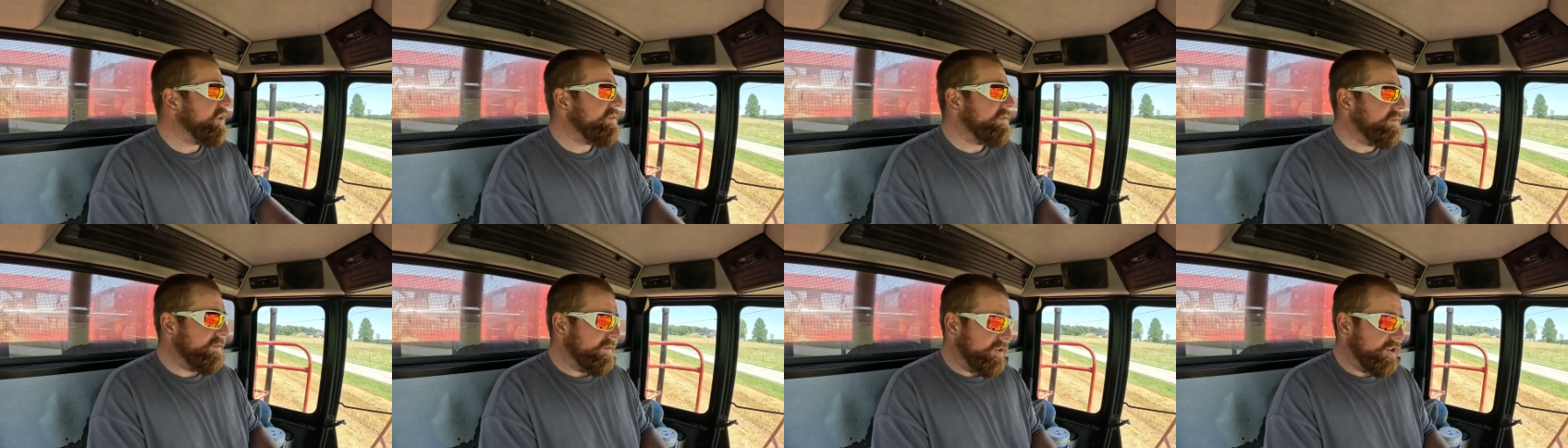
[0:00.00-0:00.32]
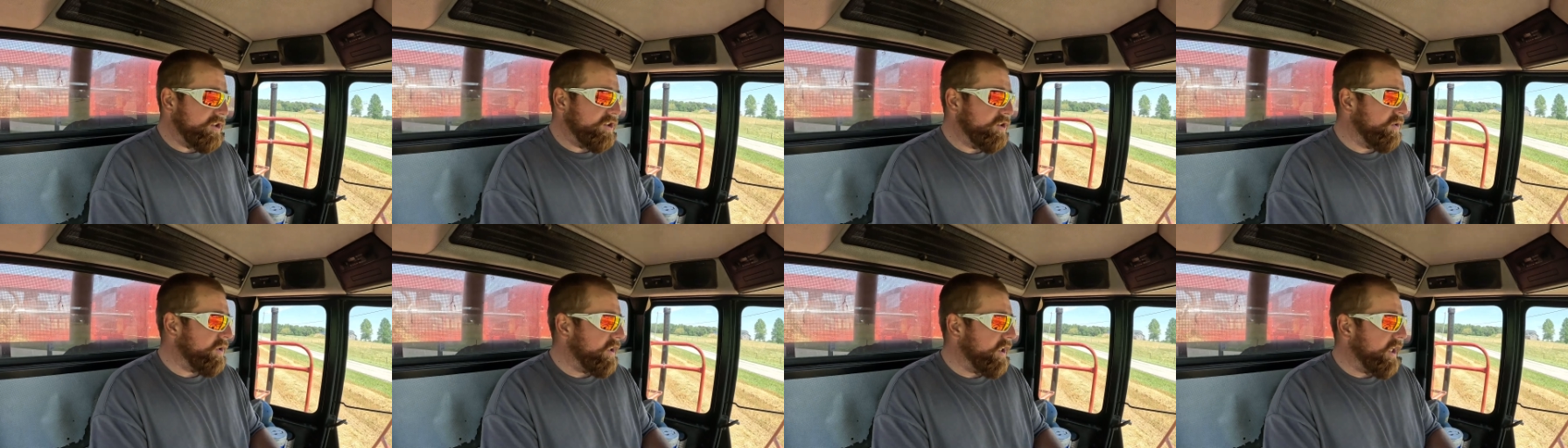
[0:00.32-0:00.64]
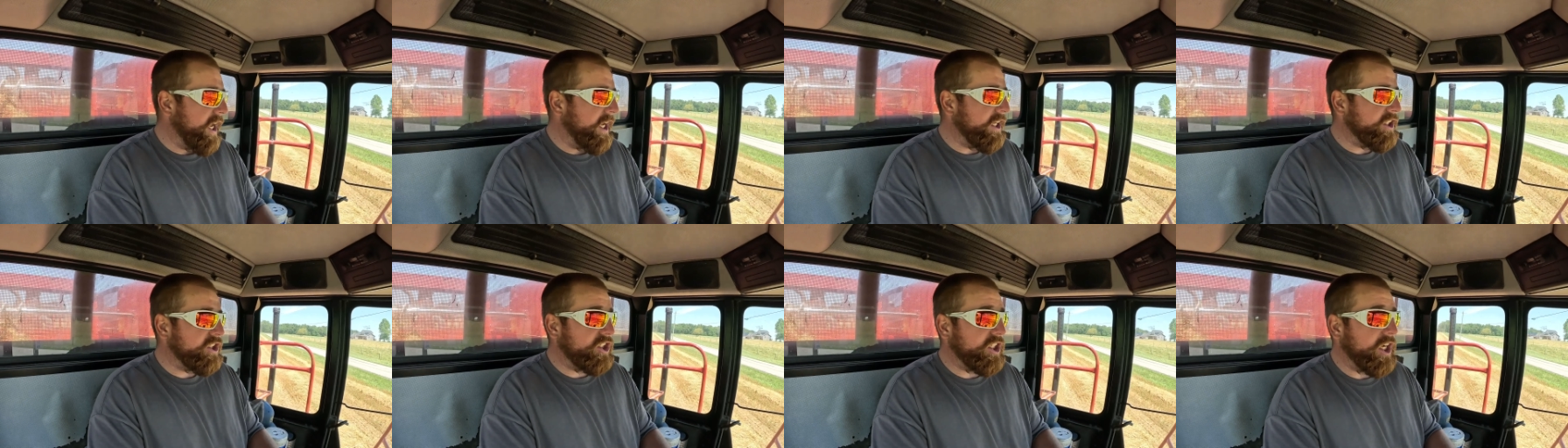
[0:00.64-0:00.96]
It's doing a
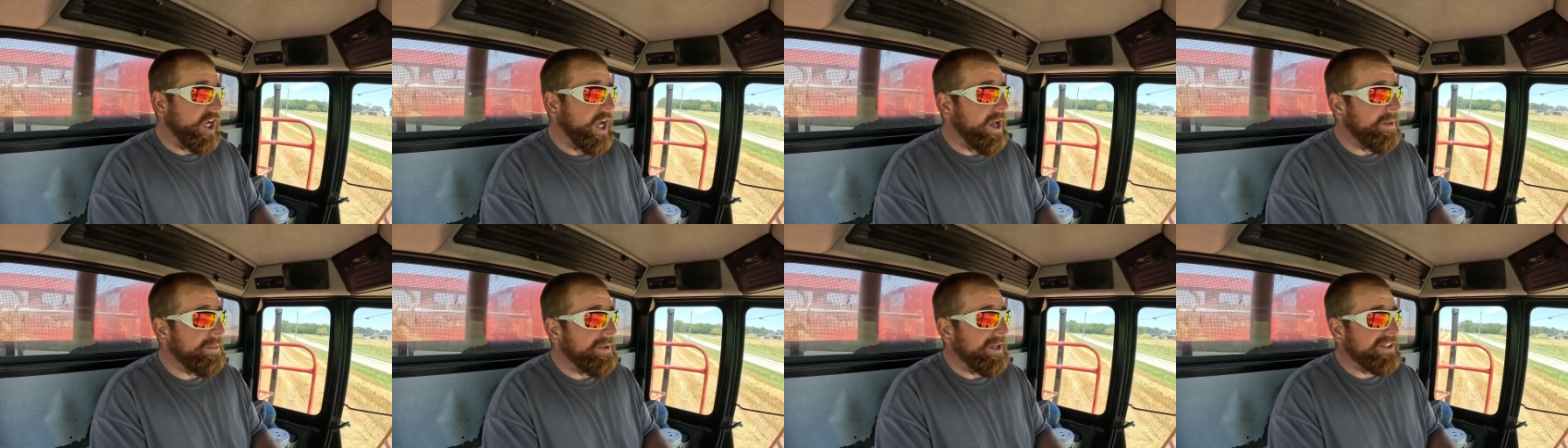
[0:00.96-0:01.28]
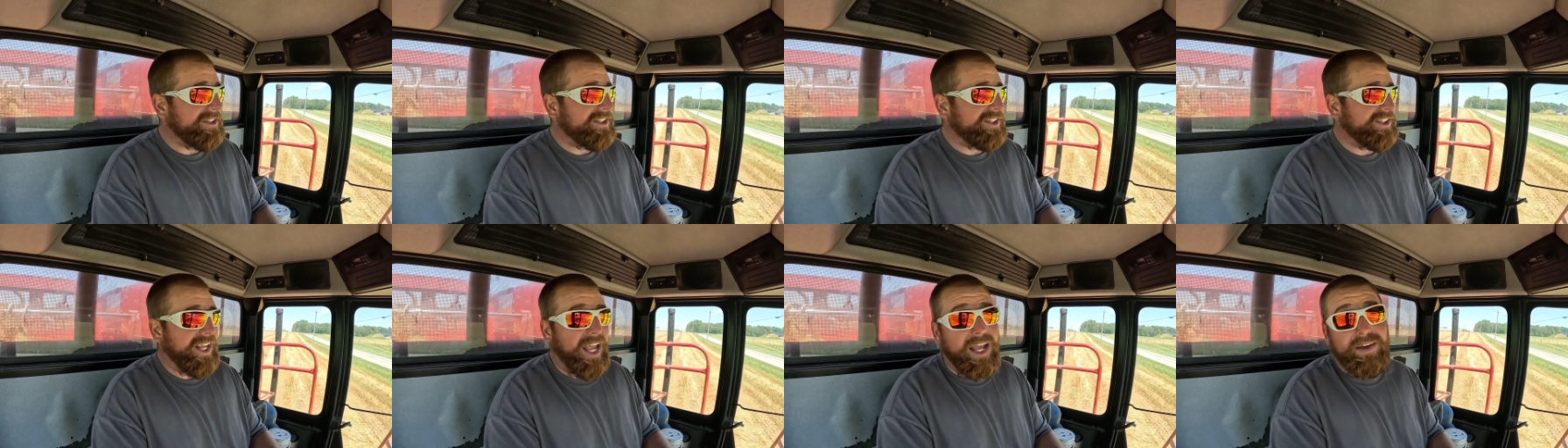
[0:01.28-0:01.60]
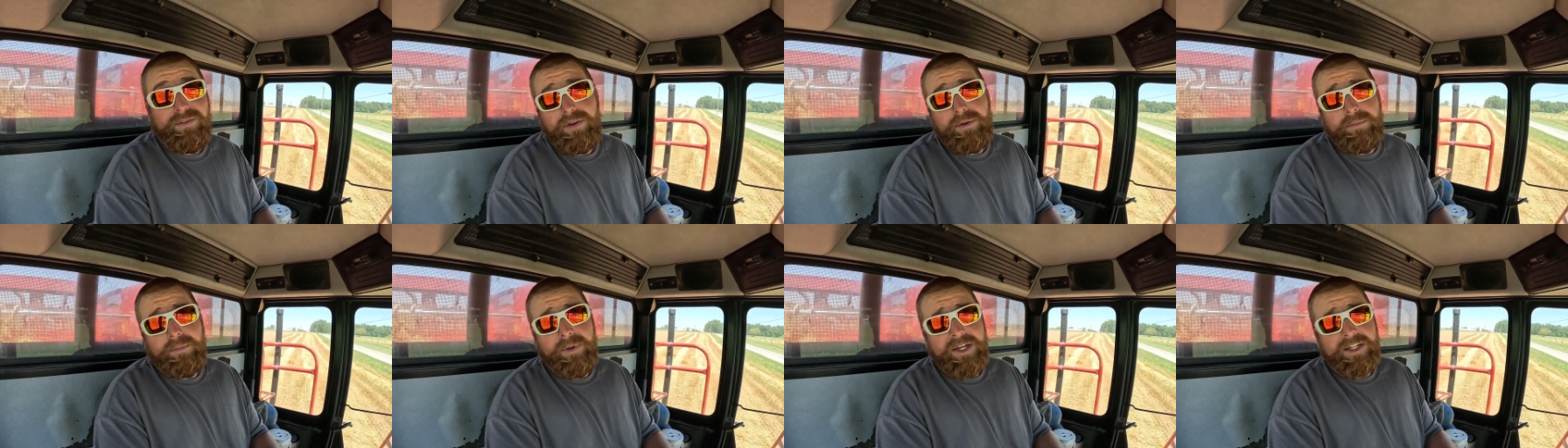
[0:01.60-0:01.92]
nice job. It's
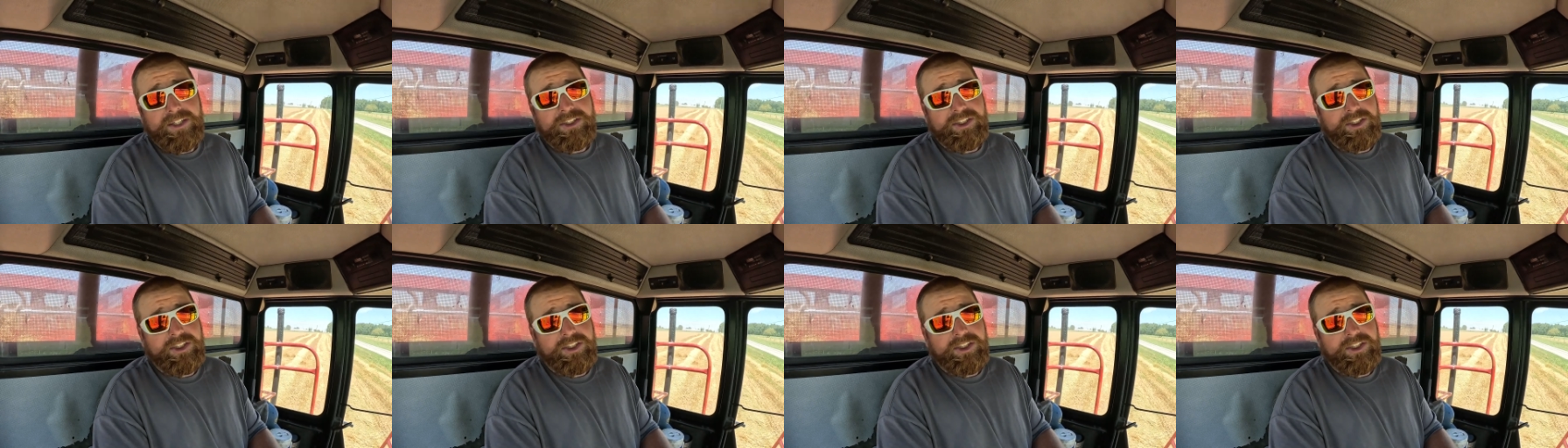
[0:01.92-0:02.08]
saving me a